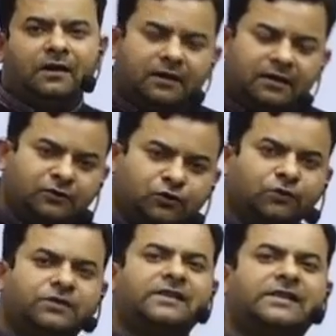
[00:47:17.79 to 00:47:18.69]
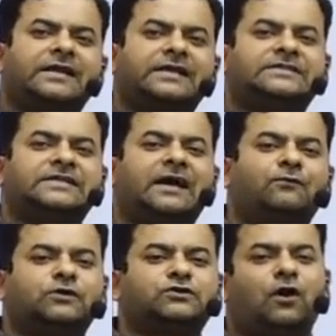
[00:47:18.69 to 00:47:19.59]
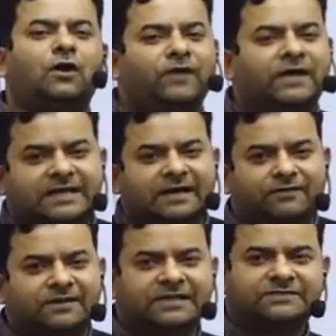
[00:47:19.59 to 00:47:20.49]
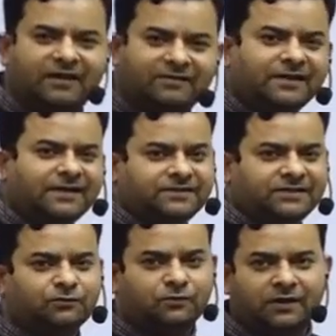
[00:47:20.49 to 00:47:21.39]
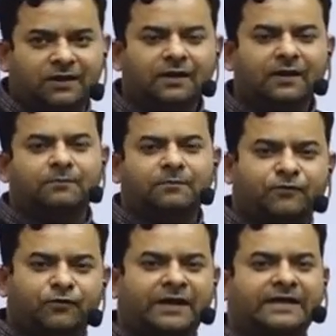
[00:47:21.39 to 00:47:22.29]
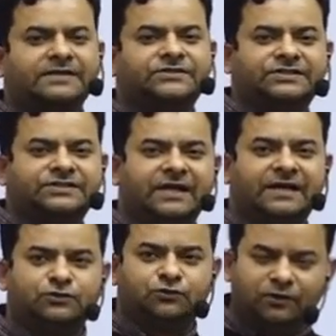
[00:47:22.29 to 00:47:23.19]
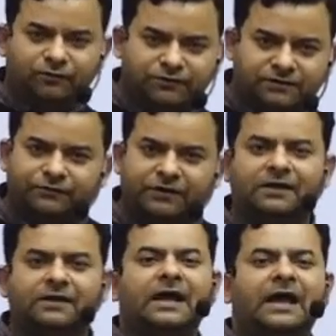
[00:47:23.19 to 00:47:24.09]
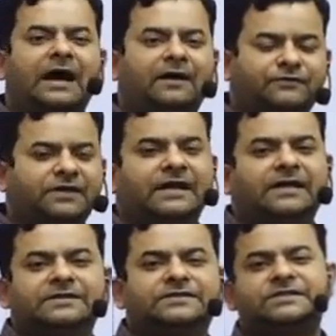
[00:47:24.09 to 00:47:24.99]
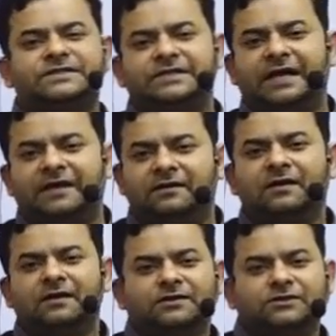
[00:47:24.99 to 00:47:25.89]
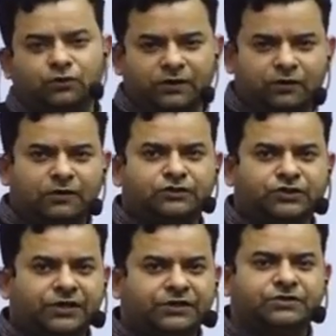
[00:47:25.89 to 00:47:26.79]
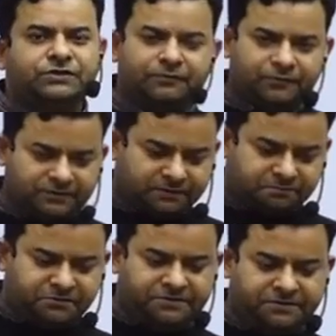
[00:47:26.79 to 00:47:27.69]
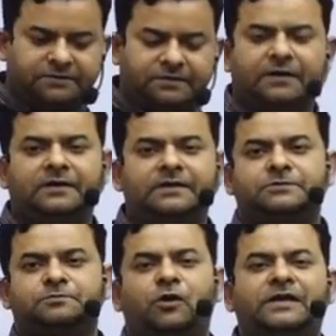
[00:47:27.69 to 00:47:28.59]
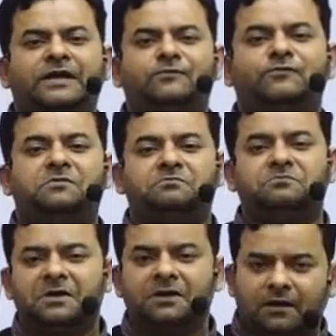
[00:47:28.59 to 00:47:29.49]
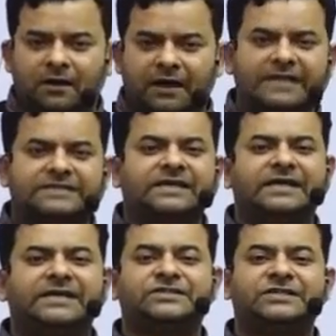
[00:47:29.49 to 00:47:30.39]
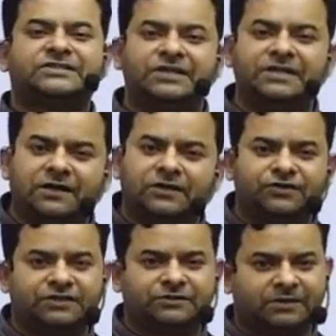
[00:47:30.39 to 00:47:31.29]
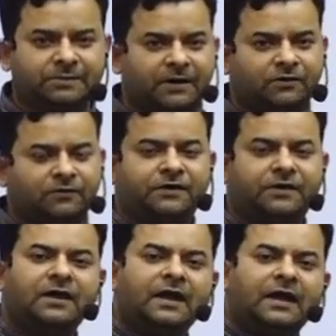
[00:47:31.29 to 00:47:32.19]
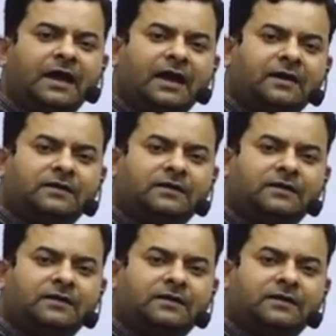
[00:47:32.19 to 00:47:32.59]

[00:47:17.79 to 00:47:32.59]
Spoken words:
Don't think that SDR was always having these five currencies only. Before 1969, story was different. After 1969, story got changed. There was a small time when as high as 16 countries were the part of it, and